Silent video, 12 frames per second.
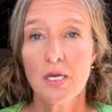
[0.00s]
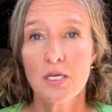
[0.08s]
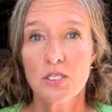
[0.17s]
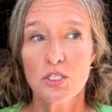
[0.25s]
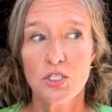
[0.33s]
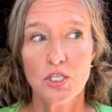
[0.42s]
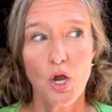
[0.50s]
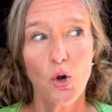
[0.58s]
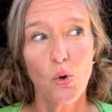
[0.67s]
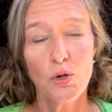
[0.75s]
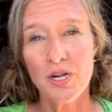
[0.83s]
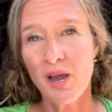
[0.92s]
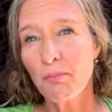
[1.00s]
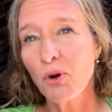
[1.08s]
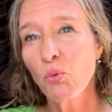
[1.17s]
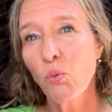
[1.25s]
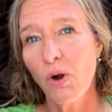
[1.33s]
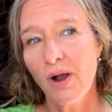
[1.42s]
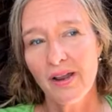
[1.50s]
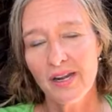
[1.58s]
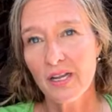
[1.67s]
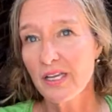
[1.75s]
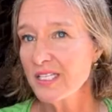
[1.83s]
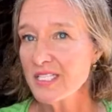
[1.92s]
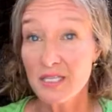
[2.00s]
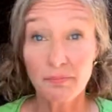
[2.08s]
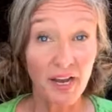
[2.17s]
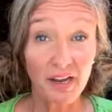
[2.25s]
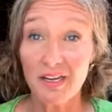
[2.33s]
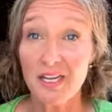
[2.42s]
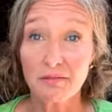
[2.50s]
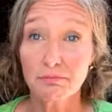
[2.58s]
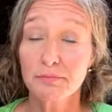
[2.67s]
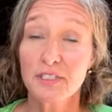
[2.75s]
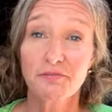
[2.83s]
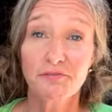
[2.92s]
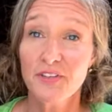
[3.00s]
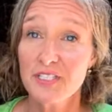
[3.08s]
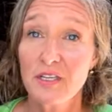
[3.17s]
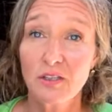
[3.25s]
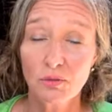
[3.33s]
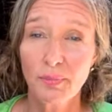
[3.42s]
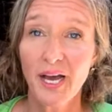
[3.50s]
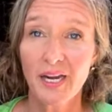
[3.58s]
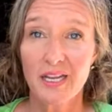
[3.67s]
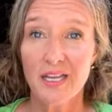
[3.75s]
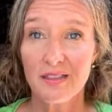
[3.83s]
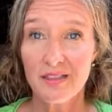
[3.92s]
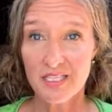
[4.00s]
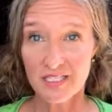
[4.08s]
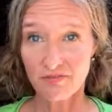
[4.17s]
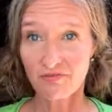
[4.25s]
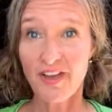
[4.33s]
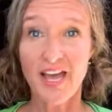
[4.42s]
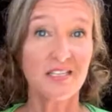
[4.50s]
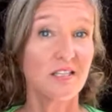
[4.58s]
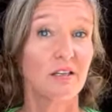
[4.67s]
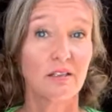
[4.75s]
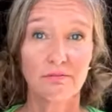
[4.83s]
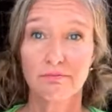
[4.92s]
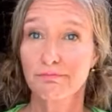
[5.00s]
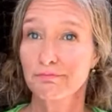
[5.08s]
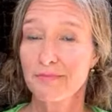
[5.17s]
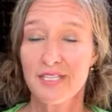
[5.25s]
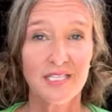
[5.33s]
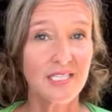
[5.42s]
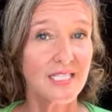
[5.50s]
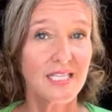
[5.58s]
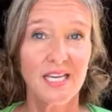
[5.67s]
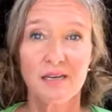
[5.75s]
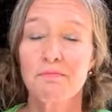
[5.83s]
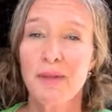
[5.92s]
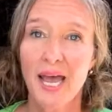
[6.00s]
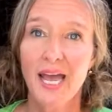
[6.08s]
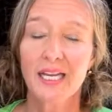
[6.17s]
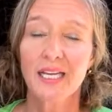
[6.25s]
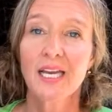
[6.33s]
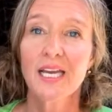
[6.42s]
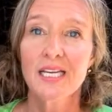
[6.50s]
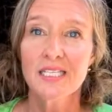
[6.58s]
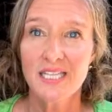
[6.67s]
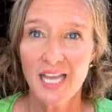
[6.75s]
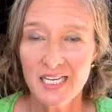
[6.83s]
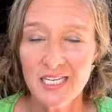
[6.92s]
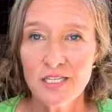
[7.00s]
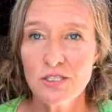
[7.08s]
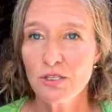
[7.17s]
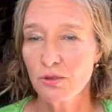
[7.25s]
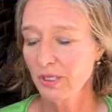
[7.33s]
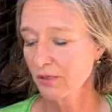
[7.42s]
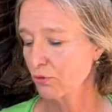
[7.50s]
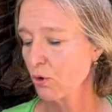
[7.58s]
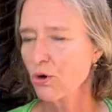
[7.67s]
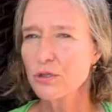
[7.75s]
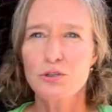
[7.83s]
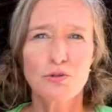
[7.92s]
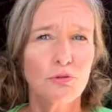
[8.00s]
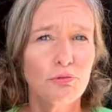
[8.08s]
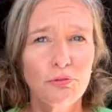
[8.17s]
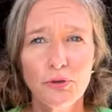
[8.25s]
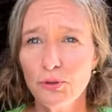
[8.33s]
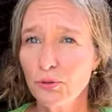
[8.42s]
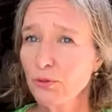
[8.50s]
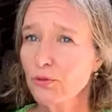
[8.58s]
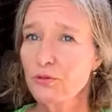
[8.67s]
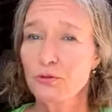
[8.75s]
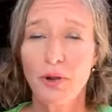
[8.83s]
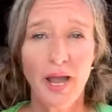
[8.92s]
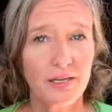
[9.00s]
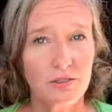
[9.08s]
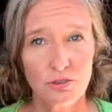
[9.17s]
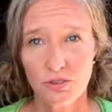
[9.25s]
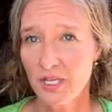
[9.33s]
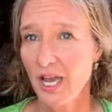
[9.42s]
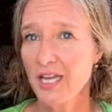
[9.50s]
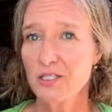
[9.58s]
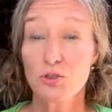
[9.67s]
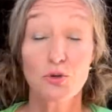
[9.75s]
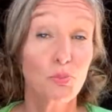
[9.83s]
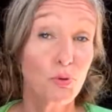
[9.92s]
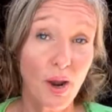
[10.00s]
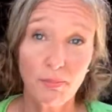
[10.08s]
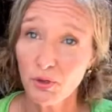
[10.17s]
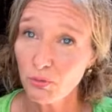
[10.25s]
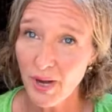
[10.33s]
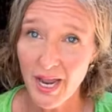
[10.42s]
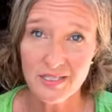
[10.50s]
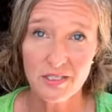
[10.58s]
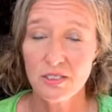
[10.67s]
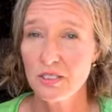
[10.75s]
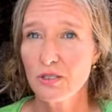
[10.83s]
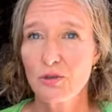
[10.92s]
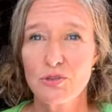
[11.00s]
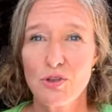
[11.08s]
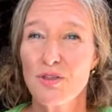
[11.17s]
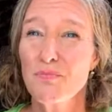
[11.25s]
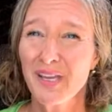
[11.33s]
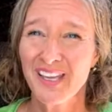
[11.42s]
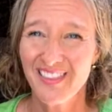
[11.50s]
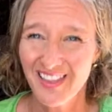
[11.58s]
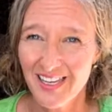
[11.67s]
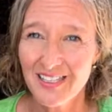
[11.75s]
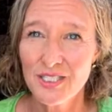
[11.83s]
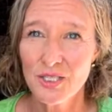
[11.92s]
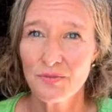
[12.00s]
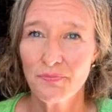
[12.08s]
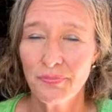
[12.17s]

So number 1, it's the body, the physical body, this vessel, the skin bag, tending to it, of course, through food, through exercise, through proper rest. Those are the big things.